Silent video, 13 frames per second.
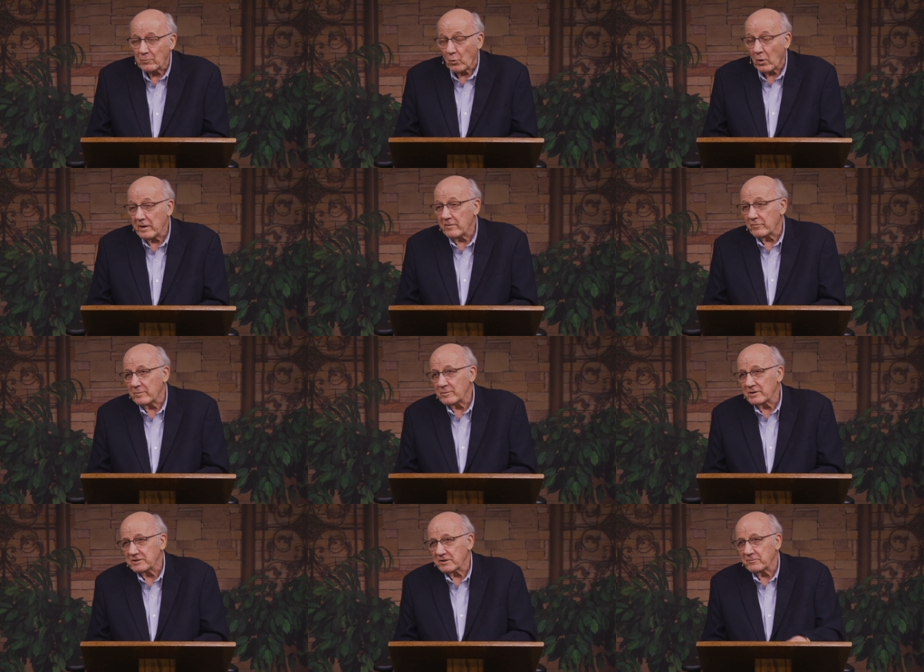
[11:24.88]
And one of
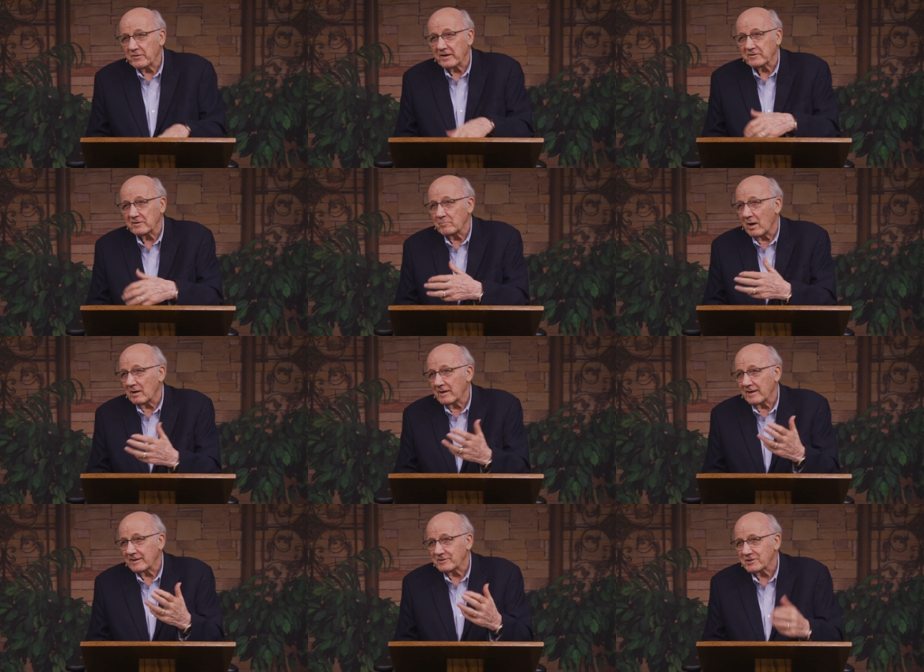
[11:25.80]
them has affected my
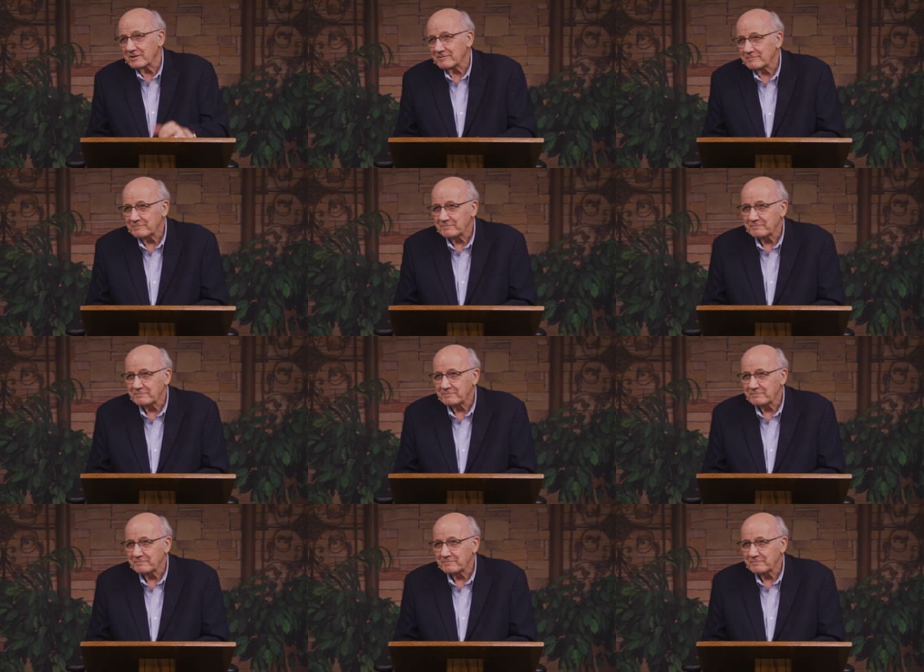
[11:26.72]
legs